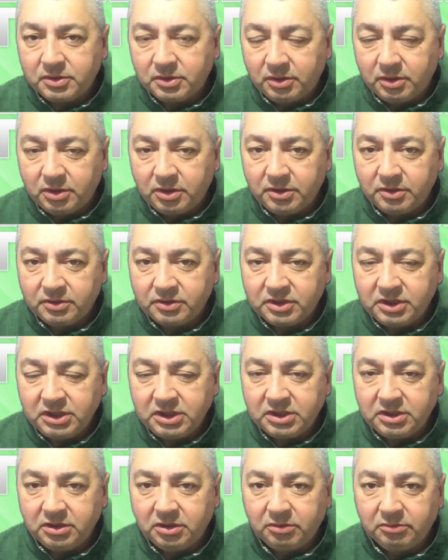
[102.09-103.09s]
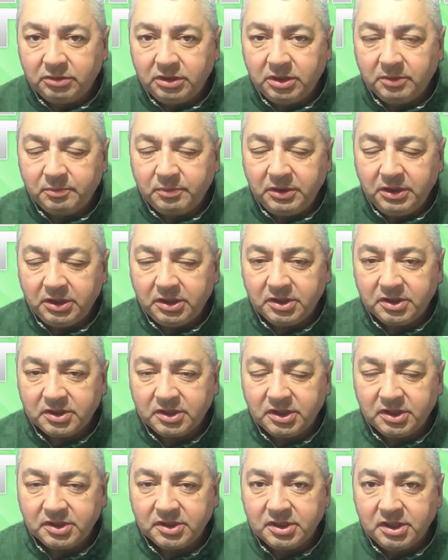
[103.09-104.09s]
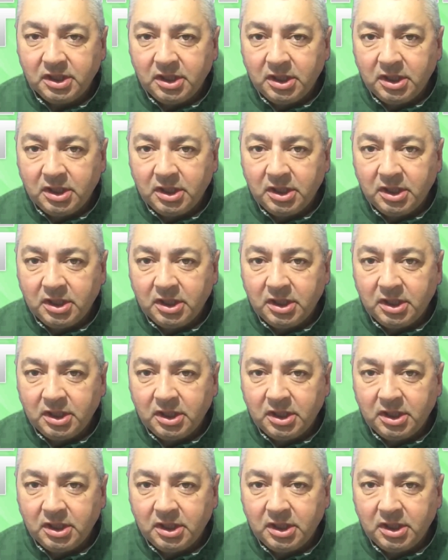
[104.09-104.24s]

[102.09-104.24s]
or seasonal reappearances,